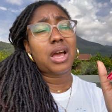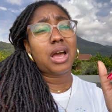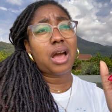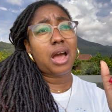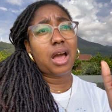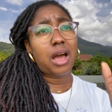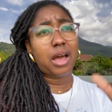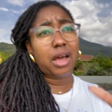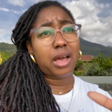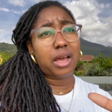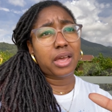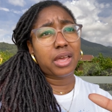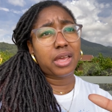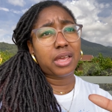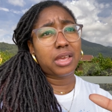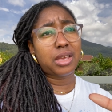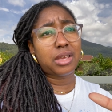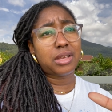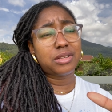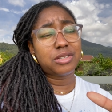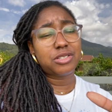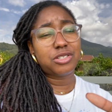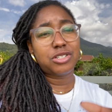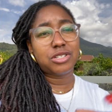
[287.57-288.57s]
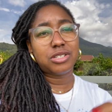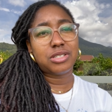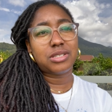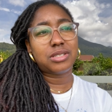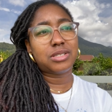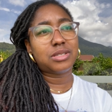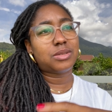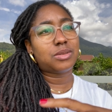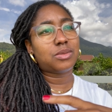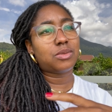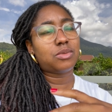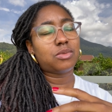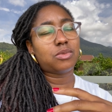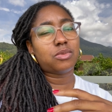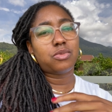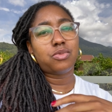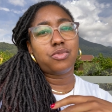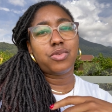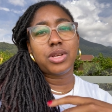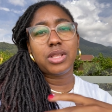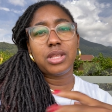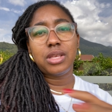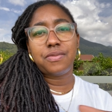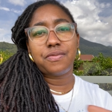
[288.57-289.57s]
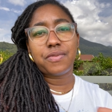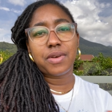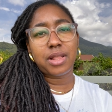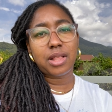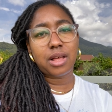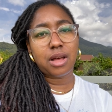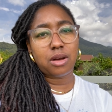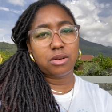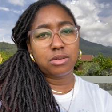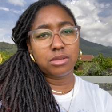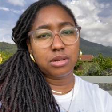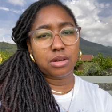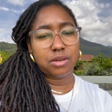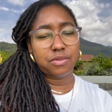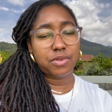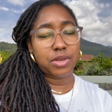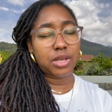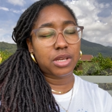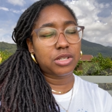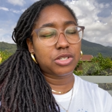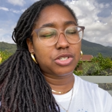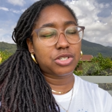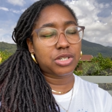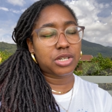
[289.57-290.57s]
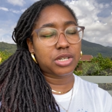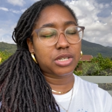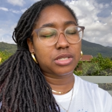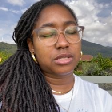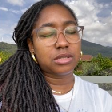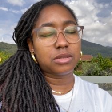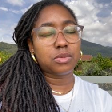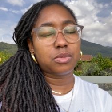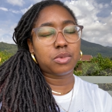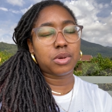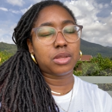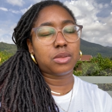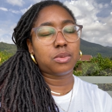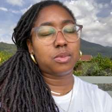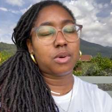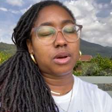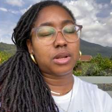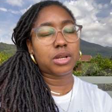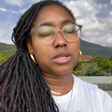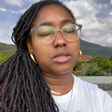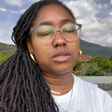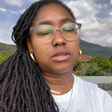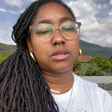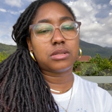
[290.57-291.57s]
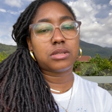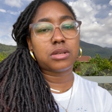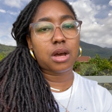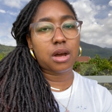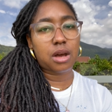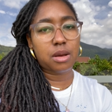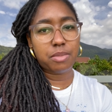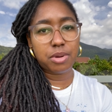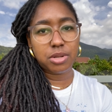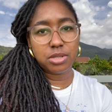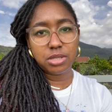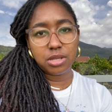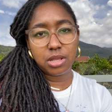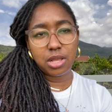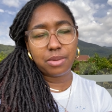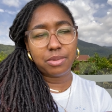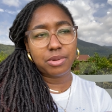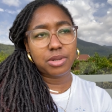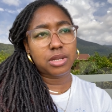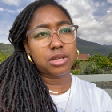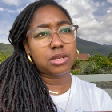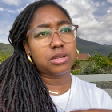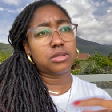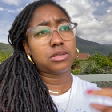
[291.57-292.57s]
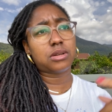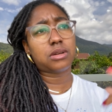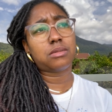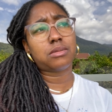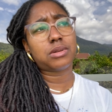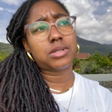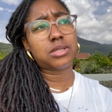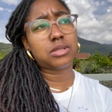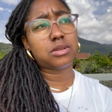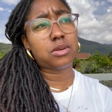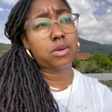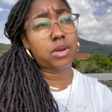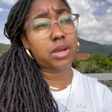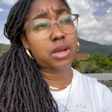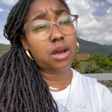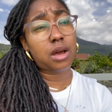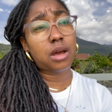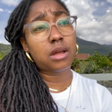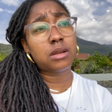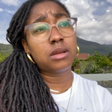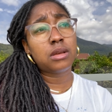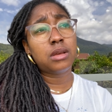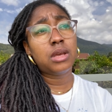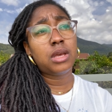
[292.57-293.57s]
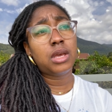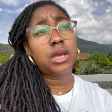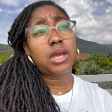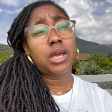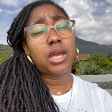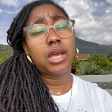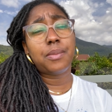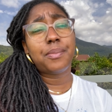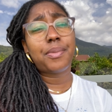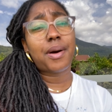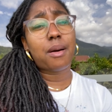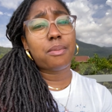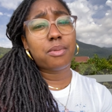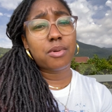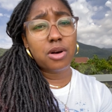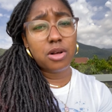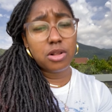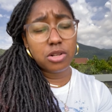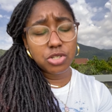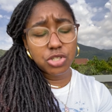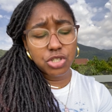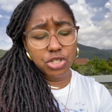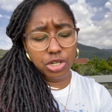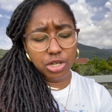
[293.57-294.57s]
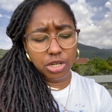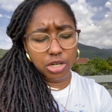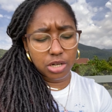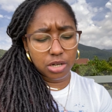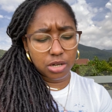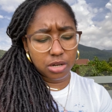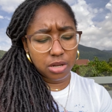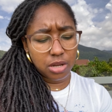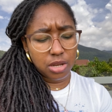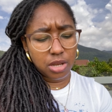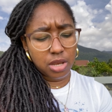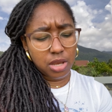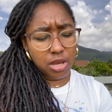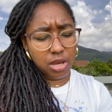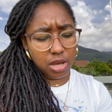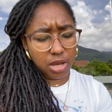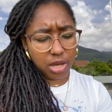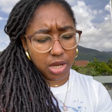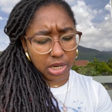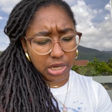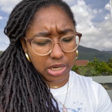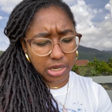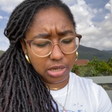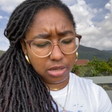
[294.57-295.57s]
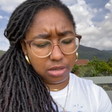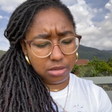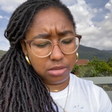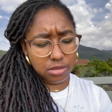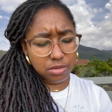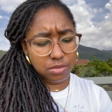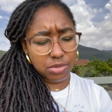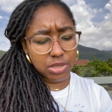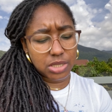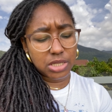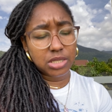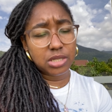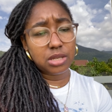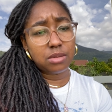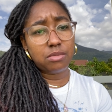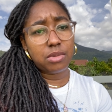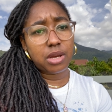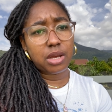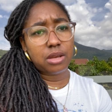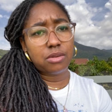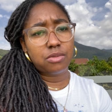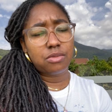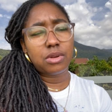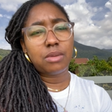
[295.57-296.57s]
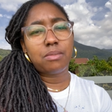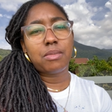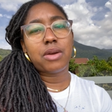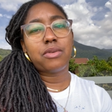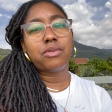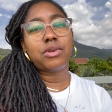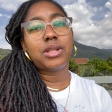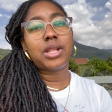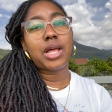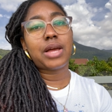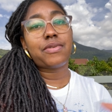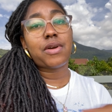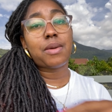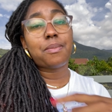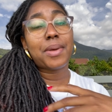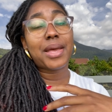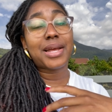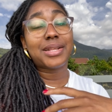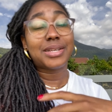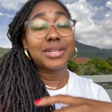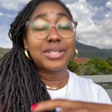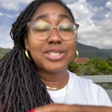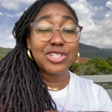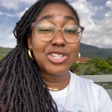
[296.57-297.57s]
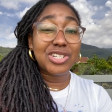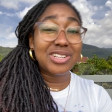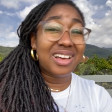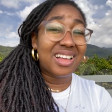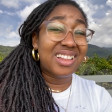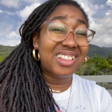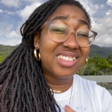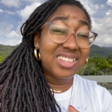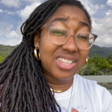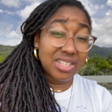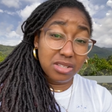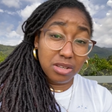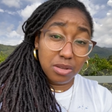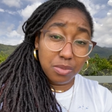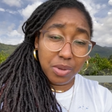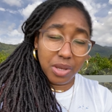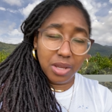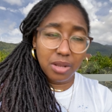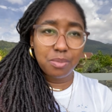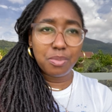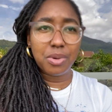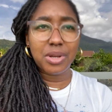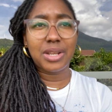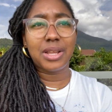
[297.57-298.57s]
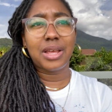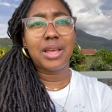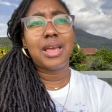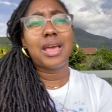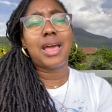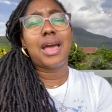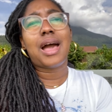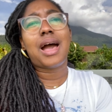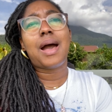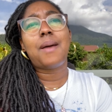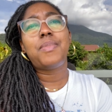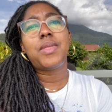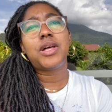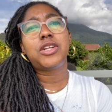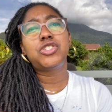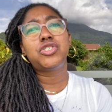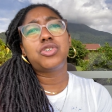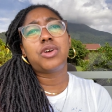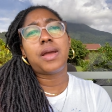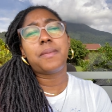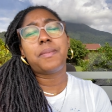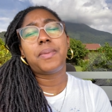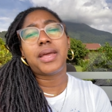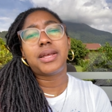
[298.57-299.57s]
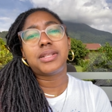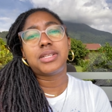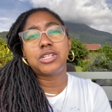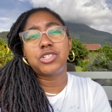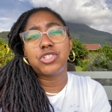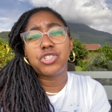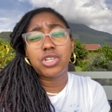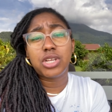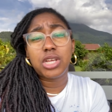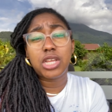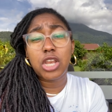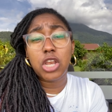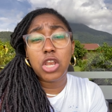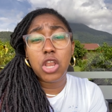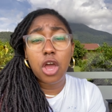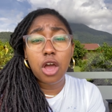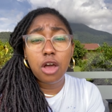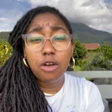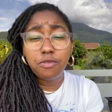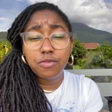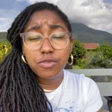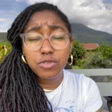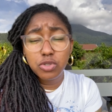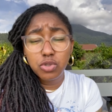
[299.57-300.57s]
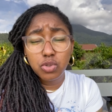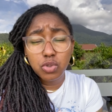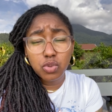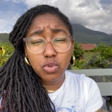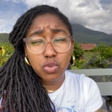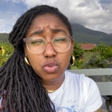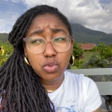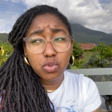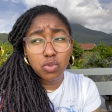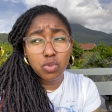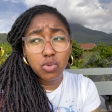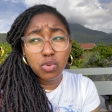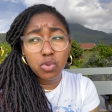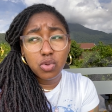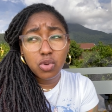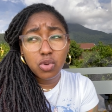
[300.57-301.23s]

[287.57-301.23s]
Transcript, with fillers: i just really fell out of interest with wanting to talk about celebrities or what's going on in pop culture. Uh, because in my in my real life, I pay attention a little bit, but I'm not sure I pay attention enough to